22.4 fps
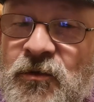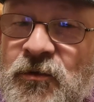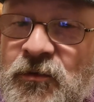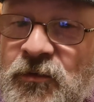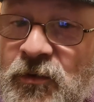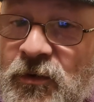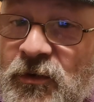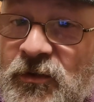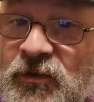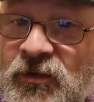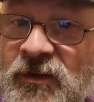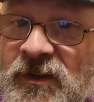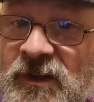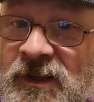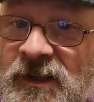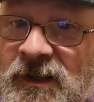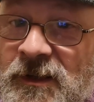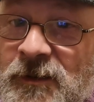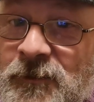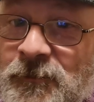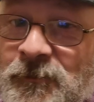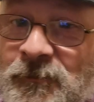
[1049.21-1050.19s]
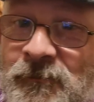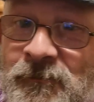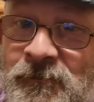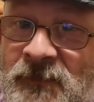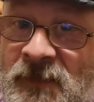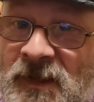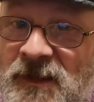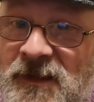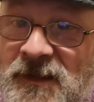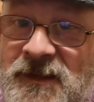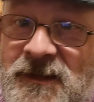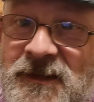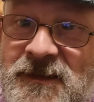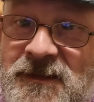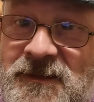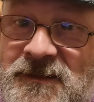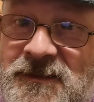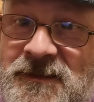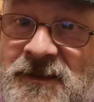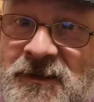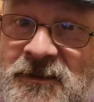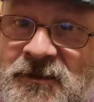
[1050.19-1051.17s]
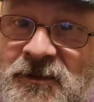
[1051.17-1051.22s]
Fortunately,
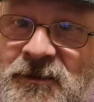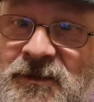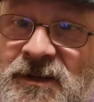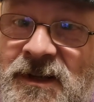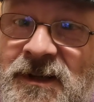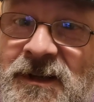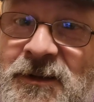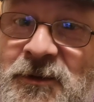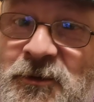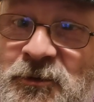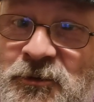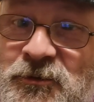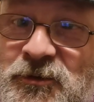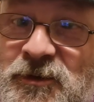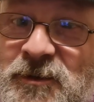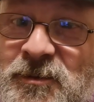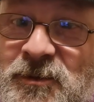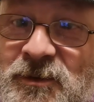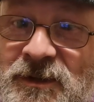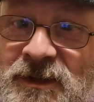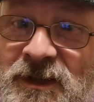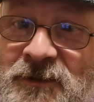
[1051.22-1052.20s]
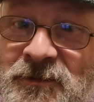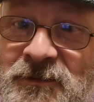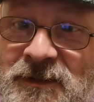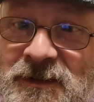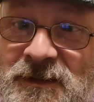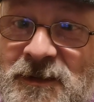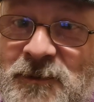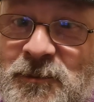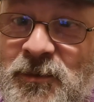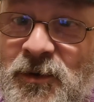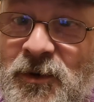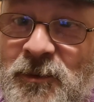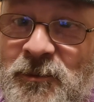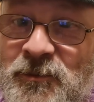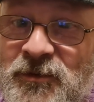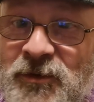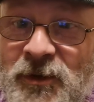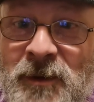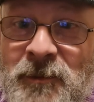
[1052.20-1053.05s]
there's only a little dribble left in the bottom,